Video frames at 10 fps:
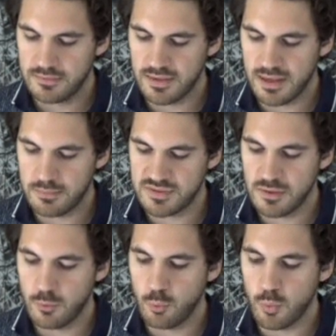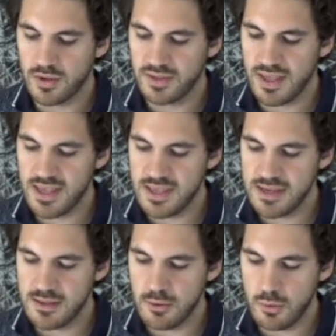times
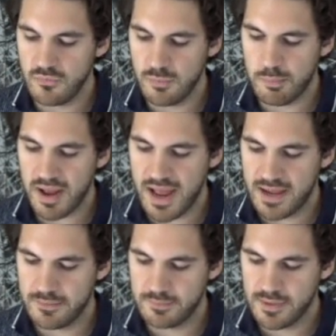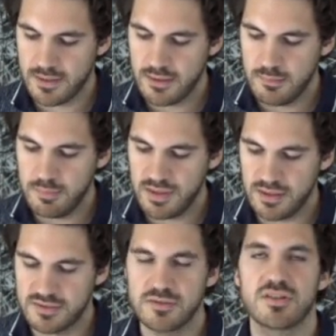180 over pi,
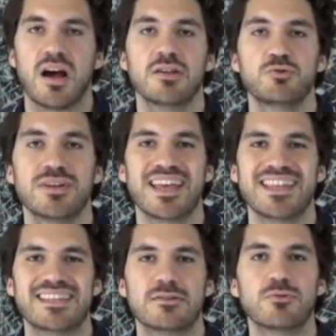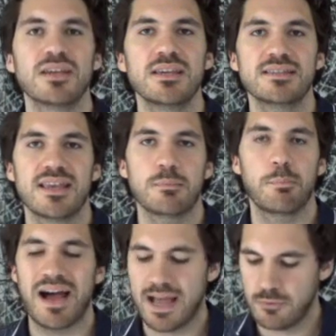because there's 180 degrees in
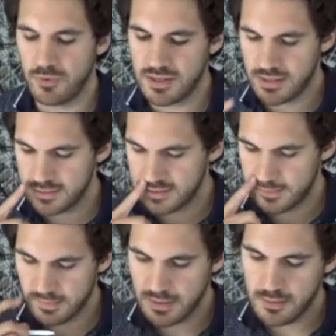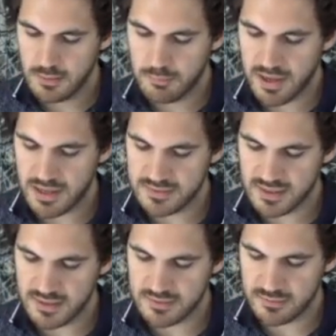pi radians. Pi's
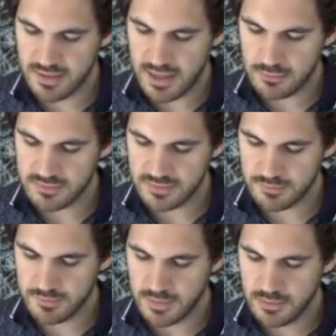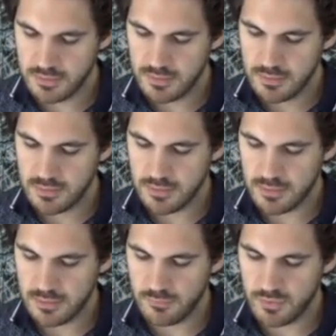cancel out.
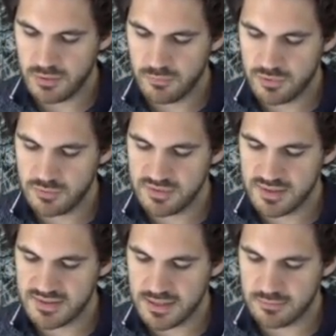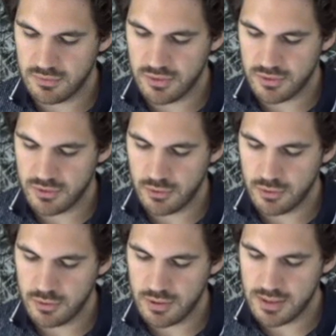We can reduce this down to
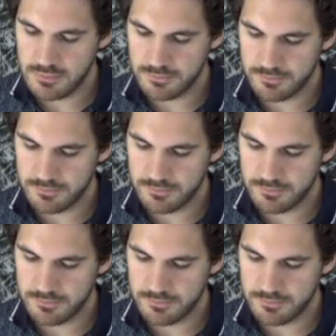30.